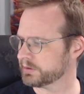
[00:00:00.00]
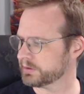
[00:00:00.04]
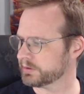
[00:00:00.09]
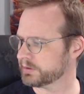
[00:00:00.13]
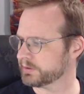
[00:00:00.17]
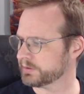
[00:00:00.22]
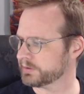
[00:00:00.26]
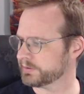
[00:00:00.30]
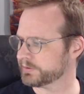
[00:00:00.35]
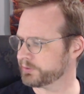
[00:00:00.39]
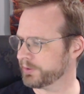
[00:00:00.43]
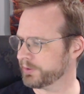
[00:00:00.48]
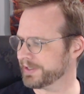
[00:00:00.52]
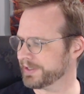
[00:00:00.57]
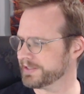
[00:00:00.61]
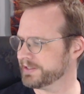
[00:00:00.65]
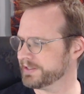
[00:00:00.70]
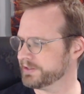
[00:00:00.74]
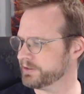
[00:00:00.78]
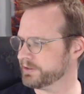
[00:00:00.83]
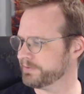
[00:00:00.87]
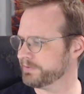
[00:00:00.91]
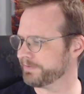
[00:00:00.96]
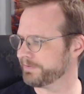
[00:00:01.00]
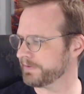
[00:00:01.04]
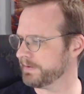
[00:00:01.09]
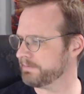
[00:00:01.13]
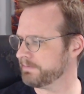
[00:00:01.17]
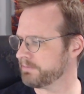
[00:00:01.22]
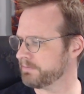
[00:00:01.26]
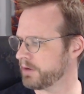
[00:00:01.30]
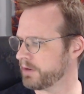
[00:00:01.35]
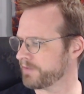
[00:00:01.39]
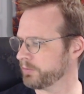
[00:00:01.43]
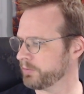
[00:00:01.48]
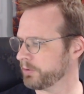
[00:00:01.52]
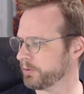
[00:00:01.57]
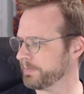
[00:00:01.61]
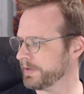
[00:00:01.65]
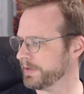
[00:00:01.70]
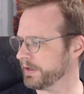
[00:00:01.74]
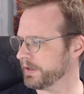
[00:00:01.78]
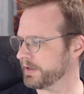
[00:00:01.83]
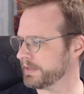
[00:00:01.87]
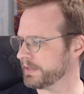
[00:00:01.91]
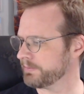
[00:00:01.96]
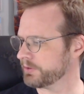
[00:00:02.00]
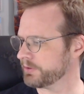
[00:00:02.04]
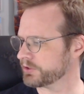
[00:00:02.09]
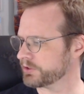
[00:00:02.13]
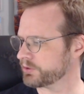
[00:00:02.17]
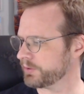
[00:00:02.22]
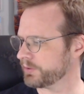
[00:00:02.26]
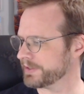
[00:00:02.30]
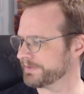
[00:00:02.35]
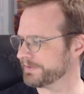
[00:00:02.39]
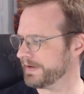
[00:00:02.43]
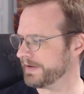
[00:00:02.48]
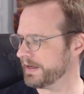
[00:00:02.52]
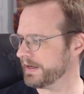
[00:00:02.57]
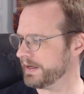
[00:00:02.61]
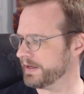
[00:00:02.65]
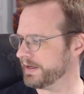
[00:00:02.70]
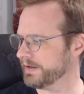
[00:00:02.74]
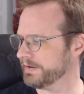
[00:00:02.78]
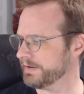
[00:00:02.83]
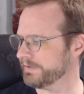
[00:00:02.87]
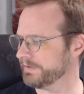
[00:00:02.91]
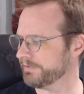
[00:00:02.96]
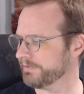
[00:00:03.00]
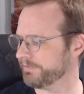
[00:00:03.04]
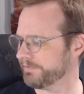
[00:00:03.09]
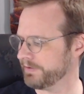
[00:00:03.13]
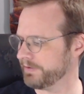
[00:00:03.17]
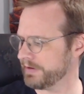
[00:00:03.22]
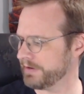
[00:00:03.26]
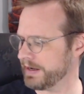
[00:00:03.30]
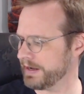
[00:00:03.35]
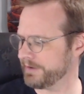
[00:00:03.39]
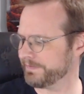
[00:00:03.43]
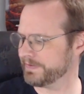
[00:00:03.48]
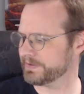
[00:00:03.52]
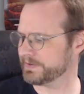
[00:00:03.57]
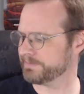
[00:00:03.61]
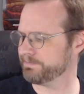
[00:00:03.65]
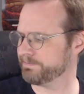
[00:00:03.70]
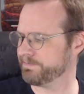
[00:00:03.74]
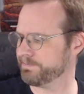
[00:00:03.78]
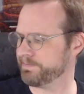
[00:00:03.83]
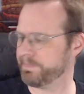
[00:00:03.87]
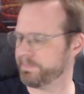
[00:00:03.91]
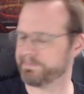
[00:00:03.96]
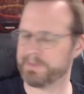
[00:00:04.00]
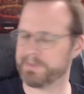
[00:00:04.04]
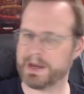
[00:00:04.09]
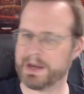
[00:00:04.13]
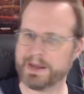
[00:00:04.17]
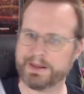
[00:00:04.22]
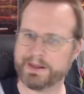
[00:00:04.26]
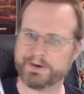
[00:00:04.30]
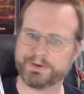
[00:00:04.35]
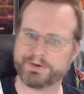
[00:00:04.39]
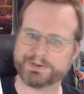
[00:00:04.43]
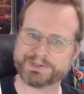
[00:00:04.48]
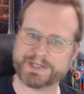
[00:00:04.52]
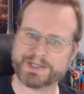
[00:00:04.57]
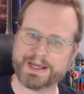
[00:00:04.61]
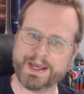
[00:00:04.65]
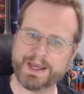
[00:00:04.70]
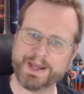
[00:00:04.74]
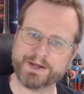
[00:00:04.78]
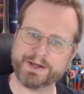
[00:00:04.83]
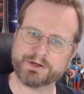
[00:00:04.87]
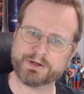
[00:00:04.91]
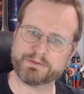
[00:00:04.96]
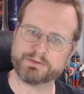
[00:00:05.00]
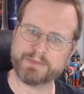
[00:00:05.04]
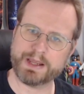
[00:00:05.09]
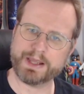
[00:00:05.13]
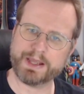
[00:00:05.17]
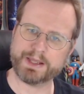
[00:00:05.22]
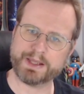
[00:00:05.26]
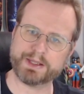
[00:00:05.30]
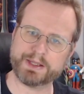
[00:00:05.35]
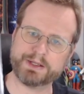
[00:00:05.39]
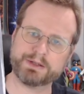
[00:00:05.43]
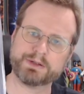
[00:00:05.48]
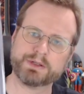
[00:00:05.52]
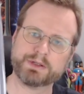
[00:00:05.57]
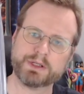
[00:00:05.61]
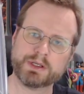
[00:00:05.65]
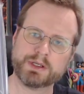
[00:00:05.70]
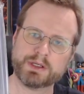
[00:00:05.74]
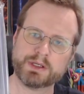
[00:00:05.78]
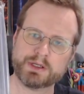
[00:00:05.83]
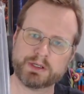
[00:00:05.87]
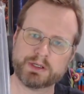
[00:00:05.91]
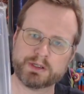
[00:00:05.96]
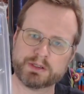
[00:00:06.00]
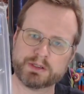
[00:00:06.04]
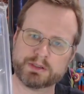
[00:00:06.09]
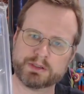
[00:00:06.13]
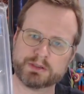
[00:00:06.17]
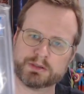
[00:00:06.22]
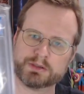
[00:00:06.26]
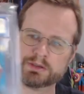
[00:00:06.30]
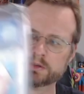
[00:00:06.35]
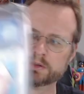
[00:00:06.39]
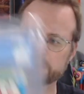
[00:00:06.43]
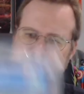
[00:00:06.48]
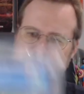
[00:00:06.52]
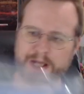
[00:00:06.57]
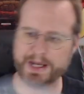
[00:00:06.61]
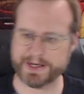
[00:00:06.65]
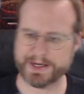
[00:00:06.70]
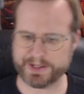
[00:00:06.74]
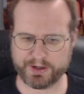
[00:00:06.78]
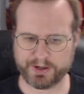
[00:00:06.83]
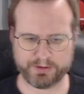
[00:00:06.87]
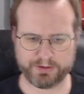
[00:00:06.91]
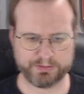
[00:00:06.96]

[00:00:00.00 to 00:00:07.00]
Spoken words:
Story continued from Marvel Premiere number 25. Iron Fist Bottles Iron Man. 9.0.